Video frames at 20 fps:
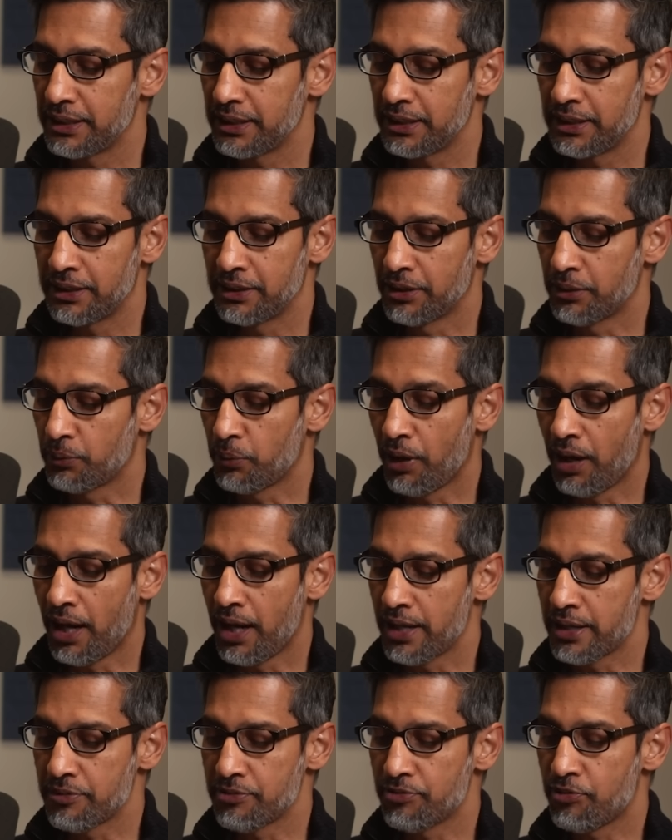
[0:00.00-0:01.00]
you know,
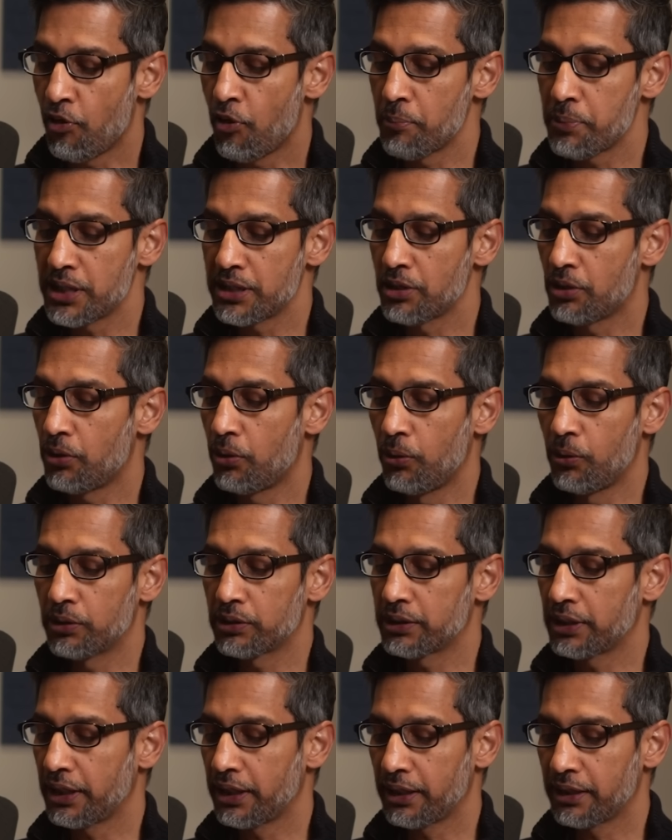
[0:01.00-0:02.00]
I for me the
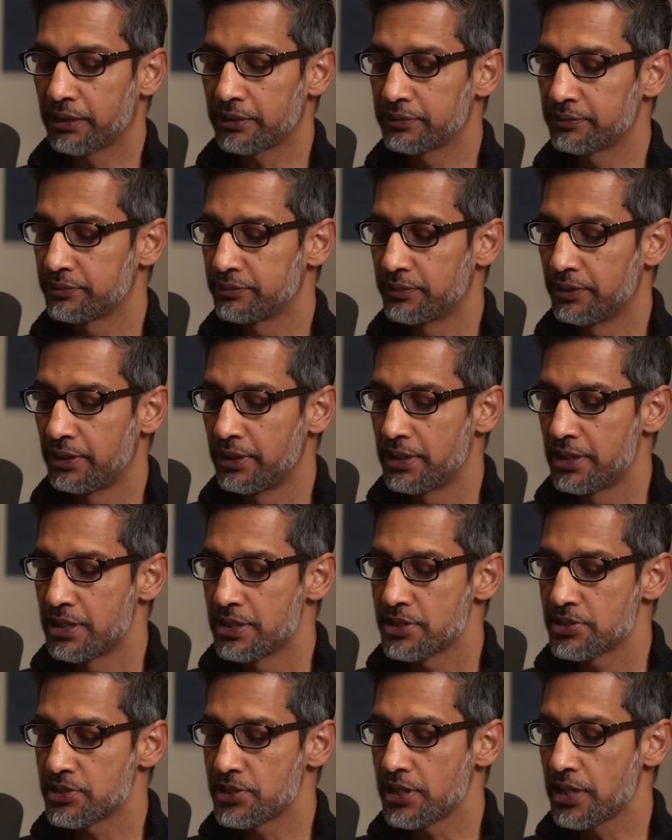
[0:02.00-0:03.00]
whole thing,
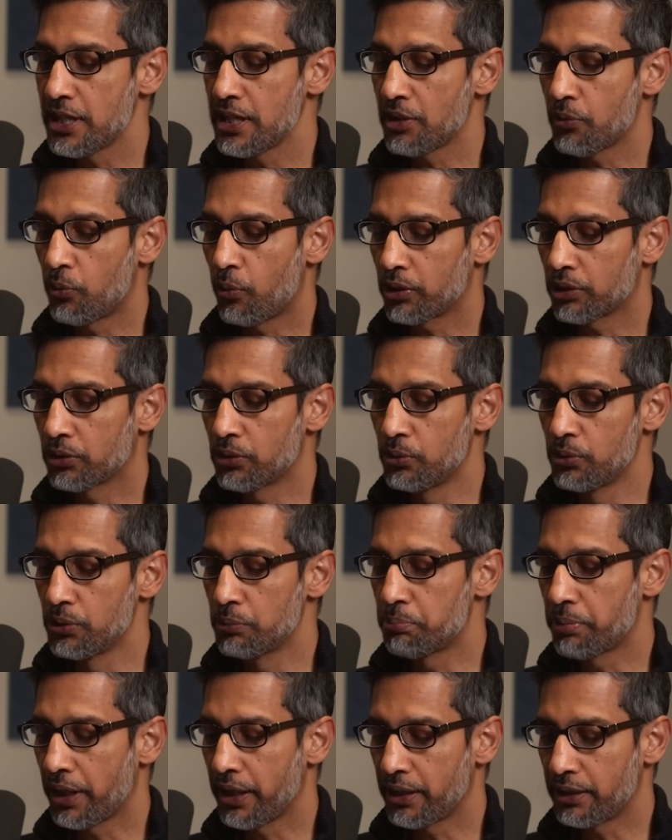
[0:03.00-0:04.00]
seeing what
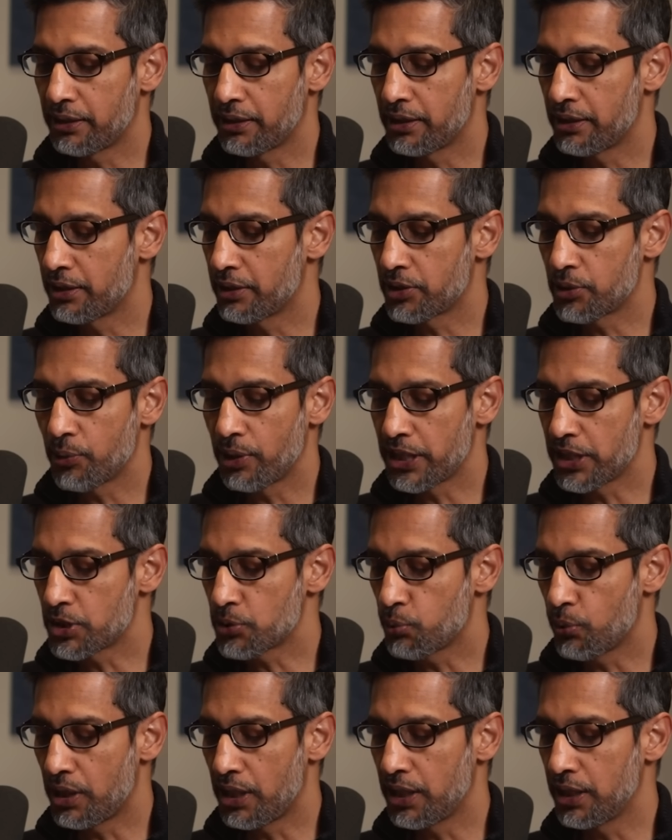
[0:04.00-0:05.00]
Google Brain did in twenty
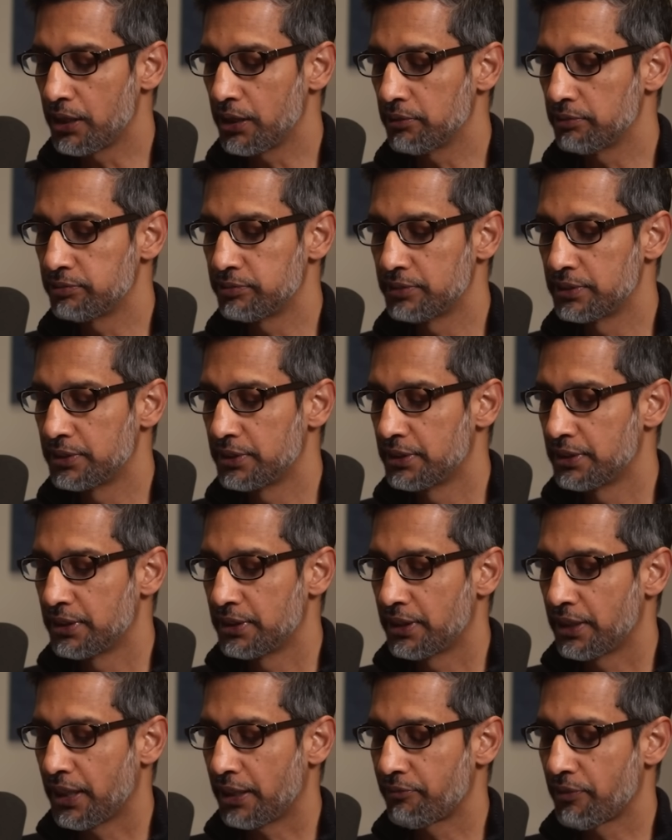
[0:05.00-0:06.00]
twelve.
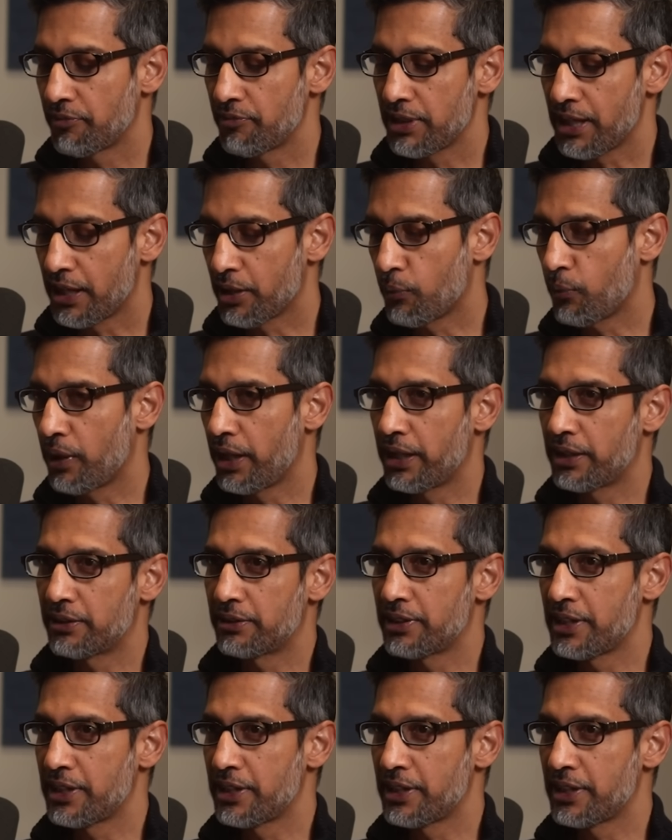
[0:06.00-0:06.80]
And when we acquired